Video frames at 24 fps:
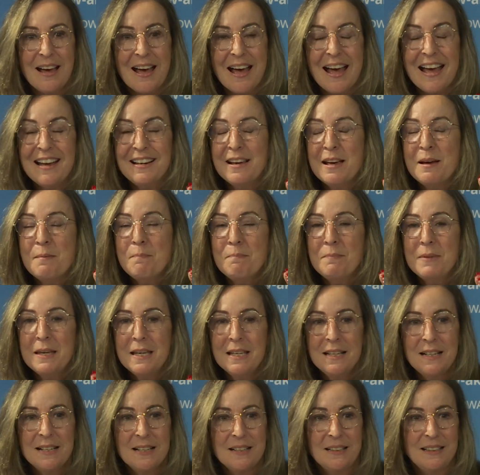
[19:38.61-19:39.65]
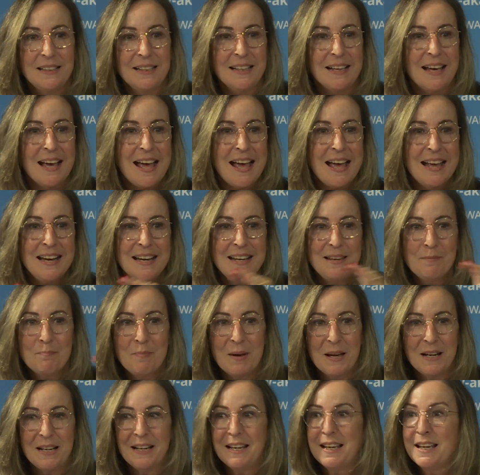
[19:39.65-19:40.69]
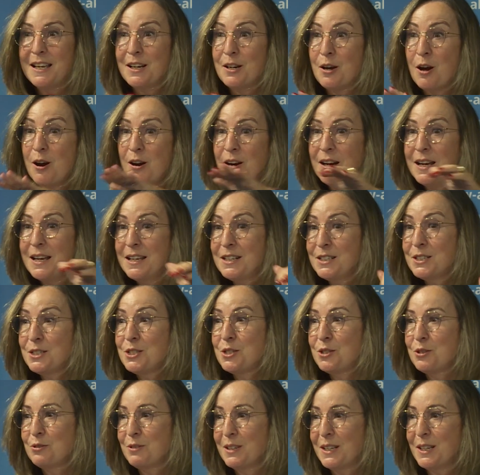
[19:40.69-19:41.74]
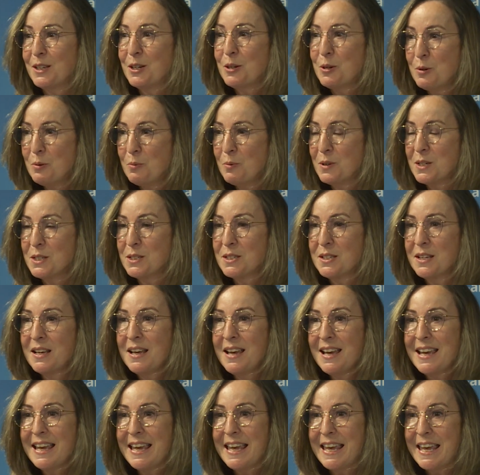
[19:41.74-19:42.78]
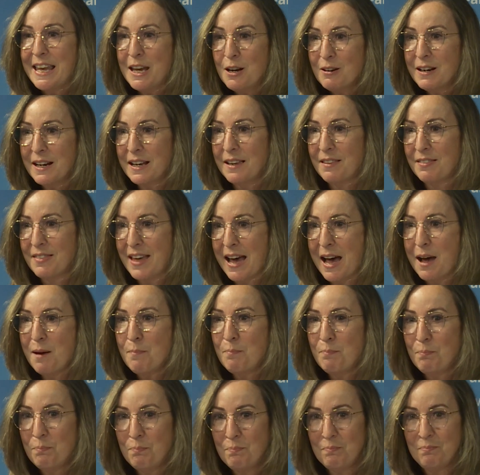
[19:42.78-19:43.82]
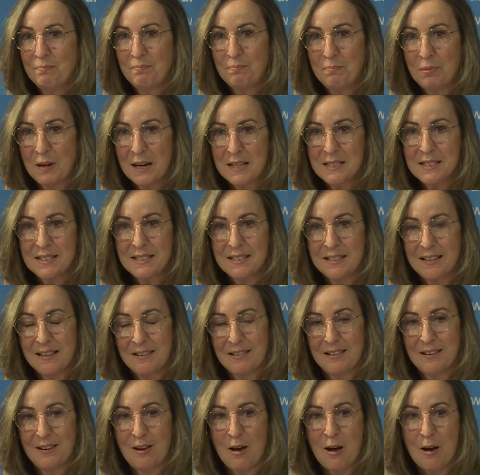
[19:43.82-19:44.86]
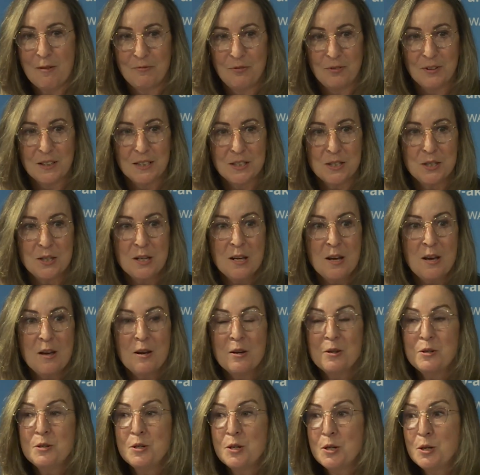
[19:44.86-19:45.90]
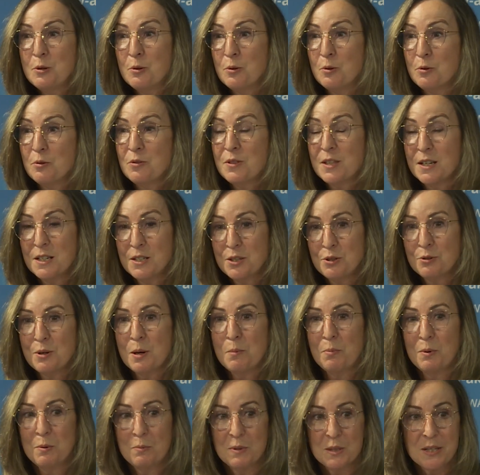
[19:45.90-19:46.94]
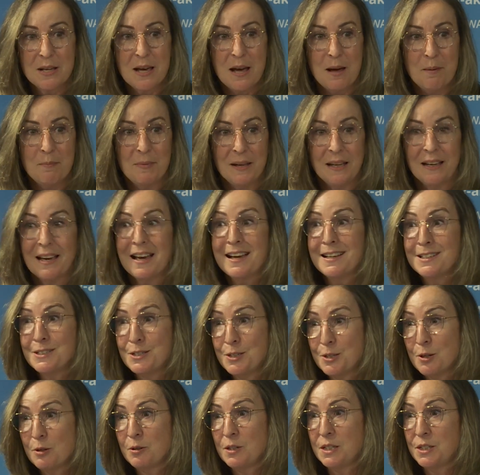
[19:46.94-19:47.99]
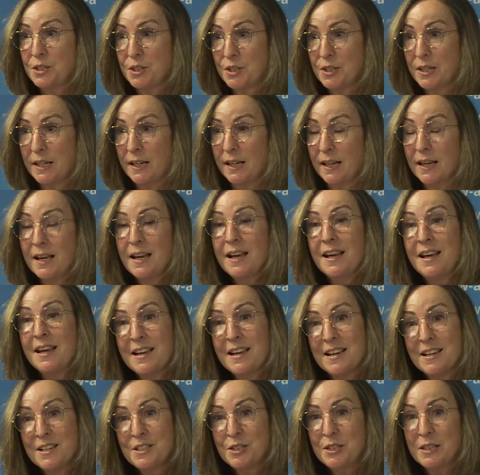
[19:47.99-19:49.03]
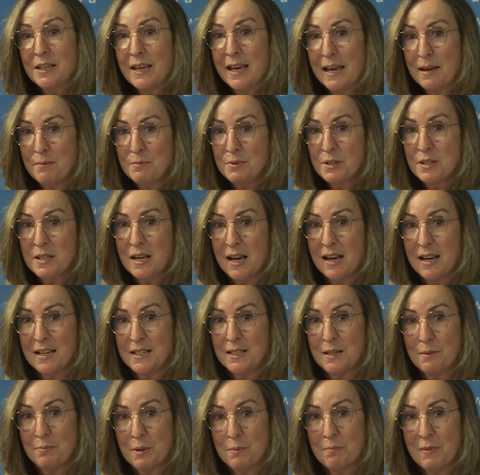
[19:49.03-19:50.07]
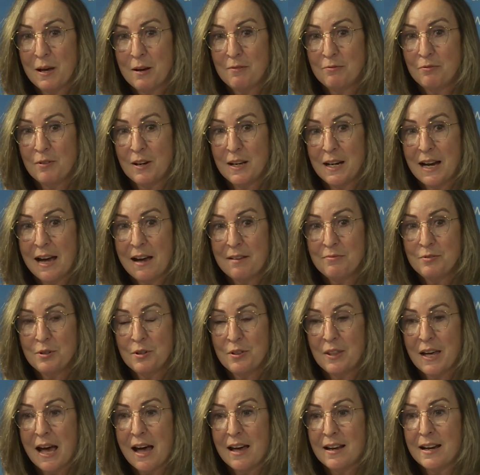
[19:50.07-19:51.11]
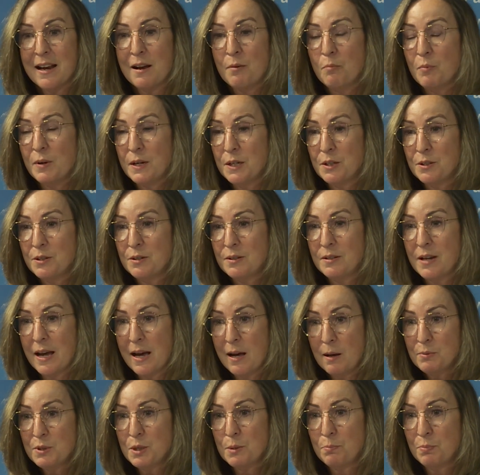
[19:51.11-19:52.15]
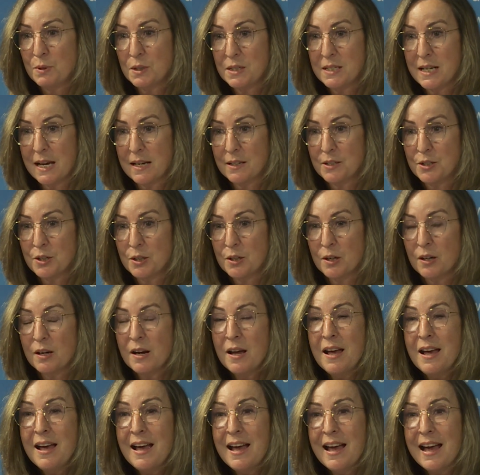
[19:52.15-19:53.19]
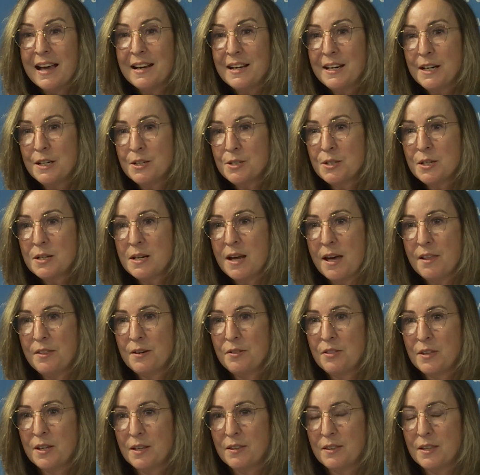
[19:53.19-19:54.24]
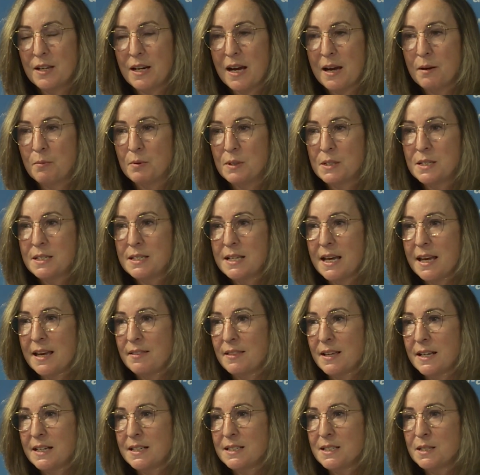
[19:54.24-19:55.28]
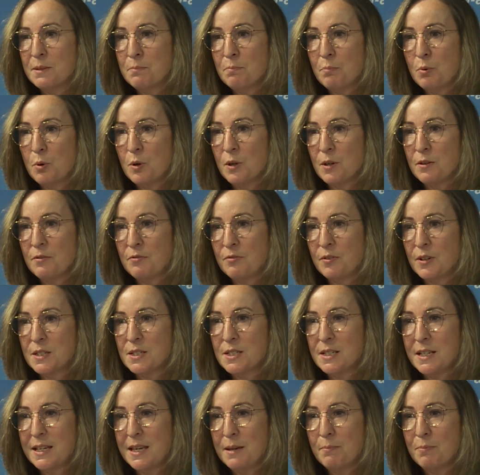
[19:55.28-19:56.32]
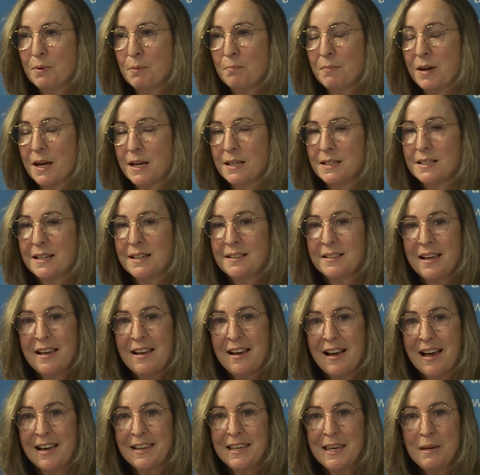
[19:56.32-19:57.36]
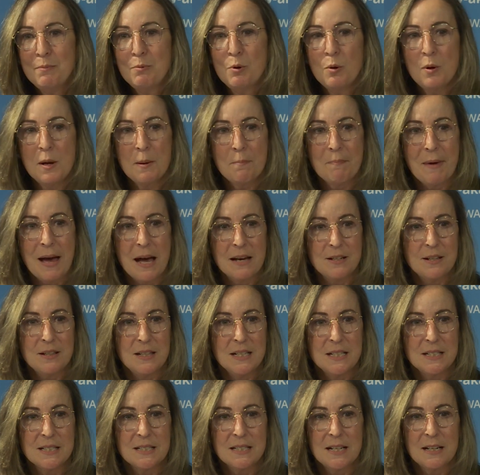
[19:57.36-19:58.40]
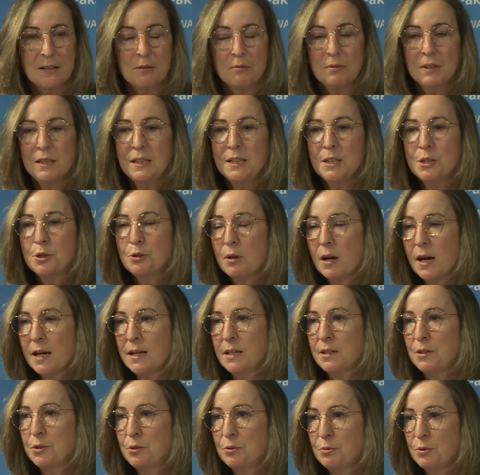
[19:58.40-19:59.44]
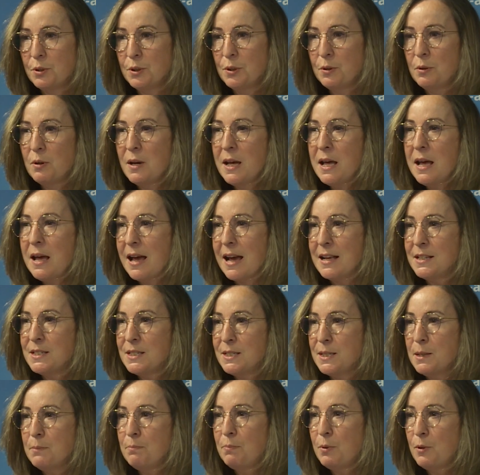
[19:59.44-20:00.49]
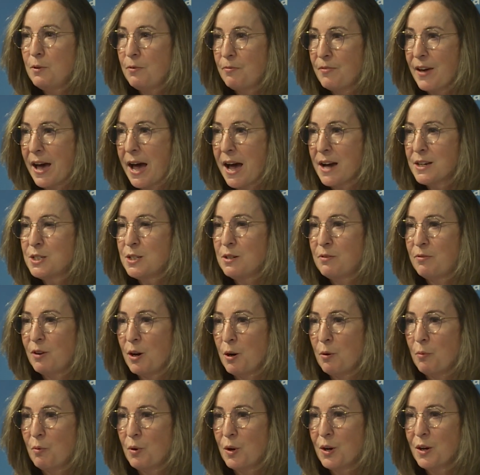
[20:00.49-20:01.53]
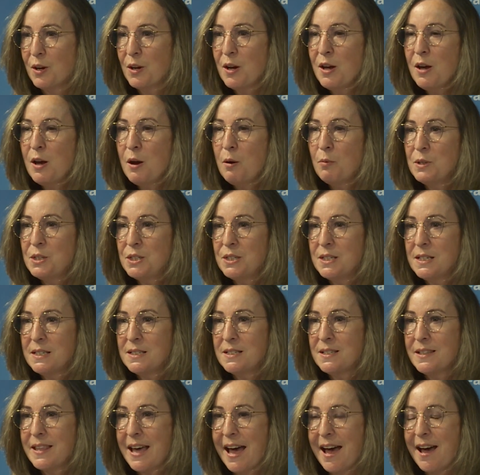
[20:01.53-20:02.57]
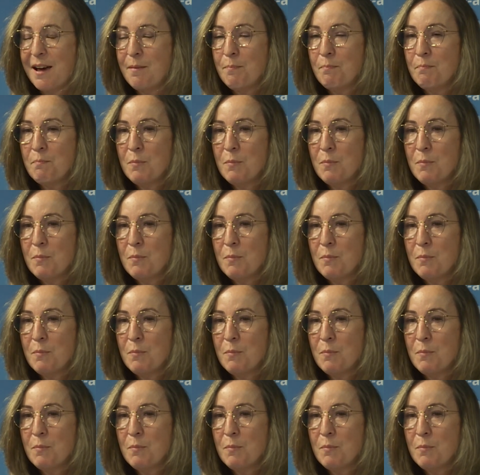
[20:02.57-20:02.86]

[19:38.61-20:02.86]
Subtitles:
And immediately, anybody in our industry who was hearing that press conference knew that trouble was coming, and so did she. She came to the IWMF right after that, and we helped to protect her. And here's another thing that I would say that is important for us to keep in mind. I keep going back to these, like, really tried and true and simple facts of our work, which is that,